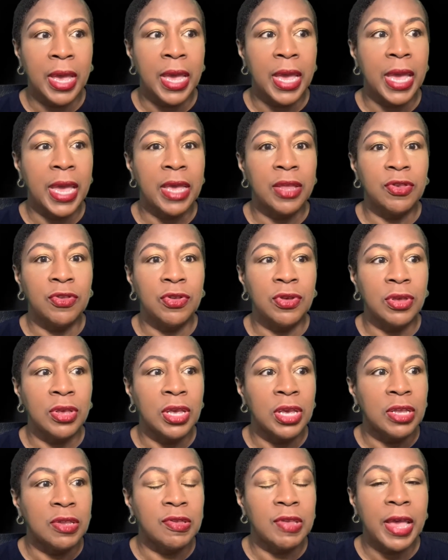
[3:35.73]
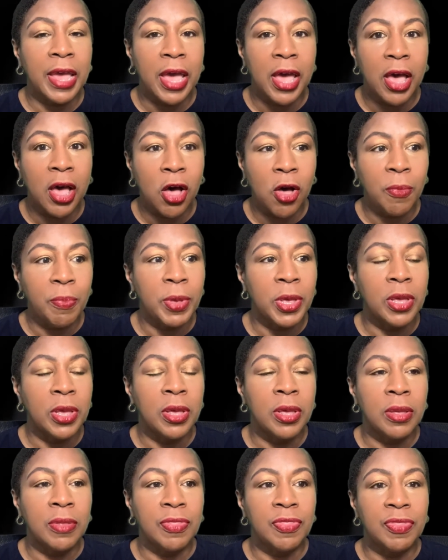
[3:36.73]
and to help
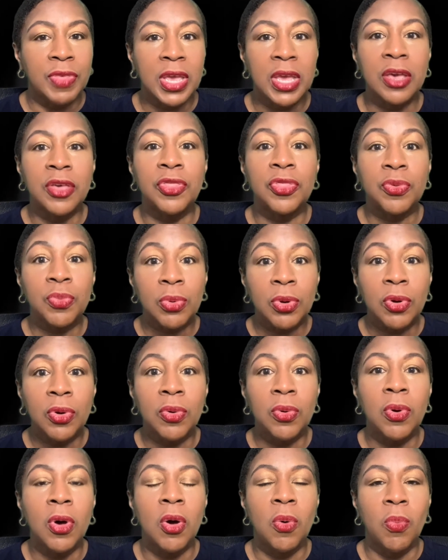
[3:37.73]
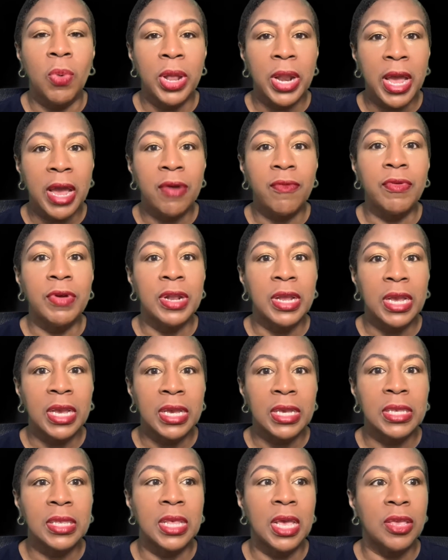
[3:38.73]
think through whatever it is
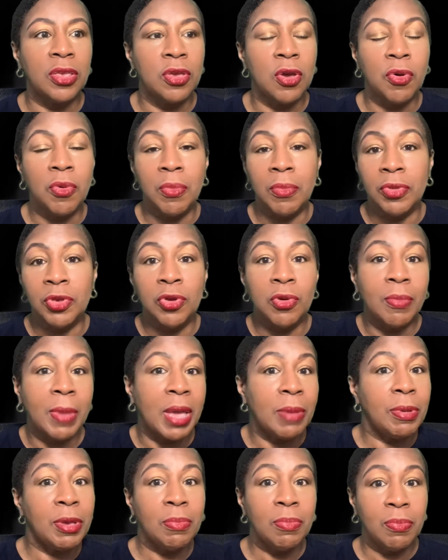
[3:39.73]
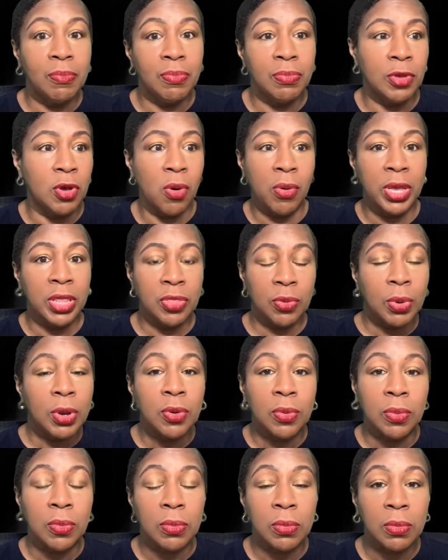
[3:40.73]
that you may be going through.
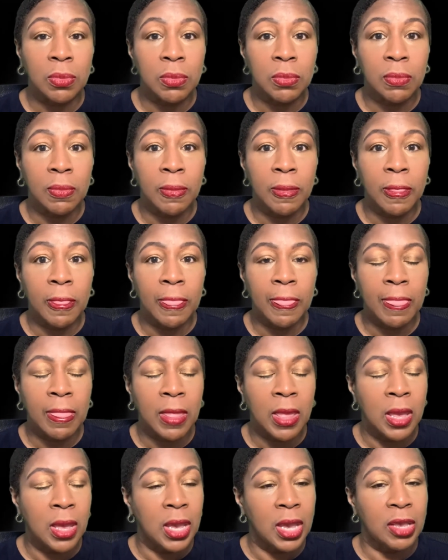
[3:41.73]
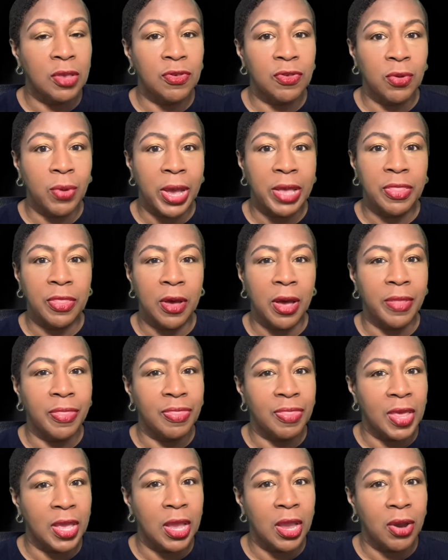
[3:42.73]
And so I thought,
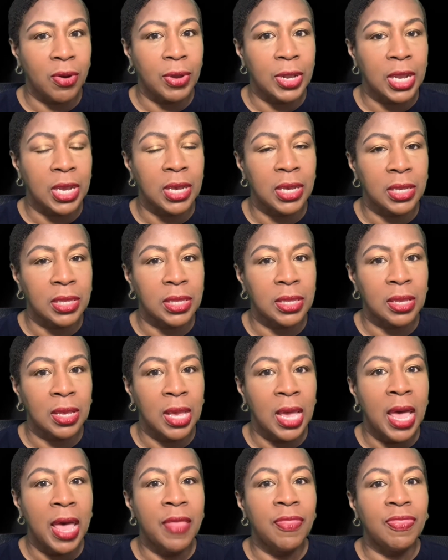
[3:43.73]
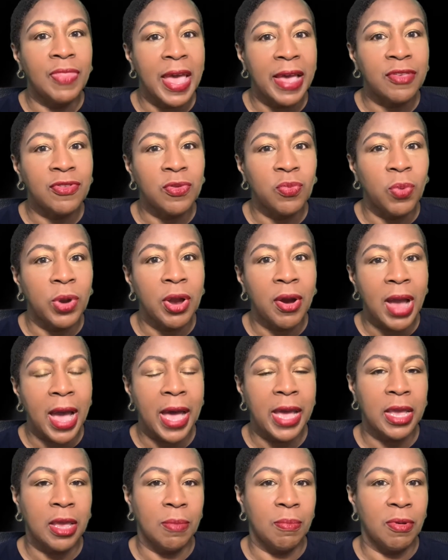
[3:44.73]
there it is. That's where I
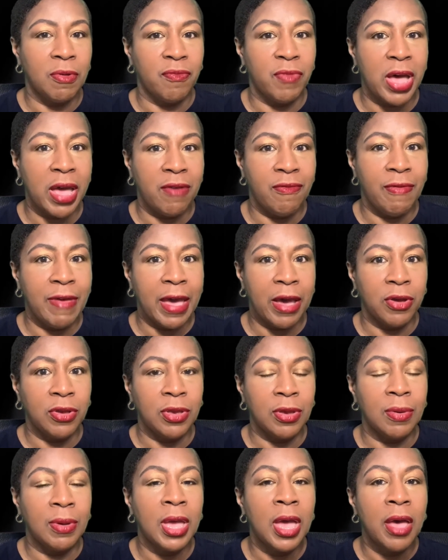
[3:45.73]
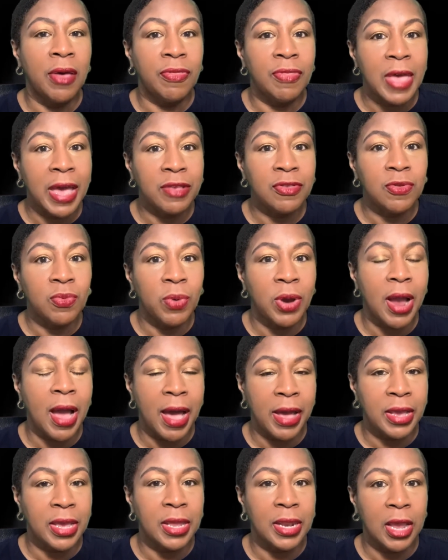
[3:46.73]
can provide value. That's where I
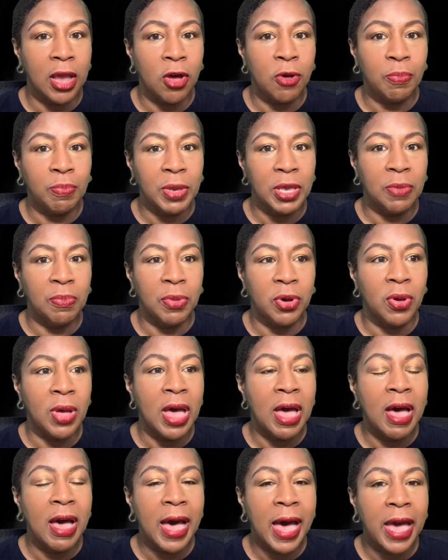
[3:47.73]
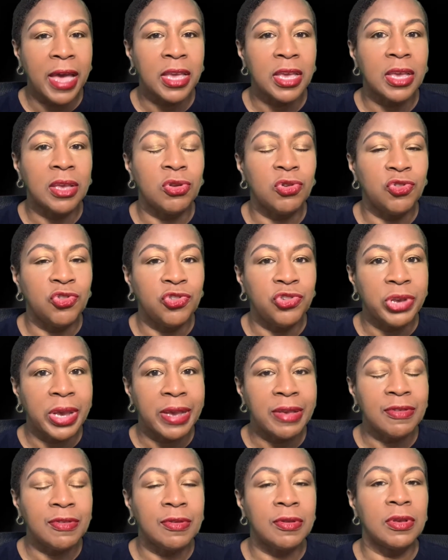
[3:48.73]
can help people. I can
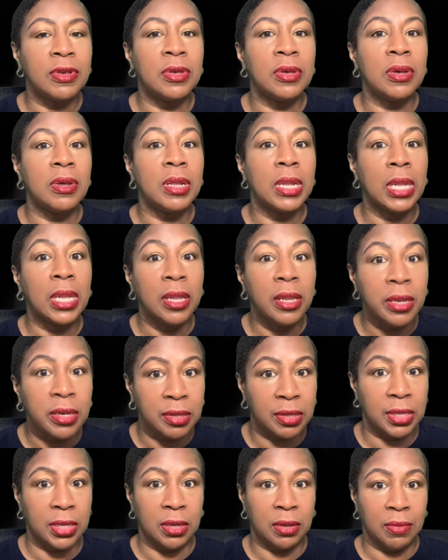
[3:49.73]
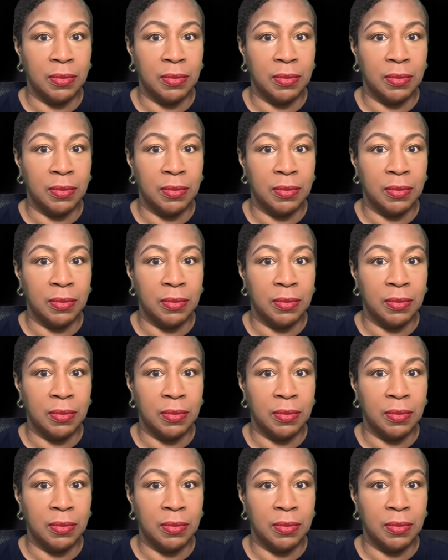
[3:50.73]
just listen.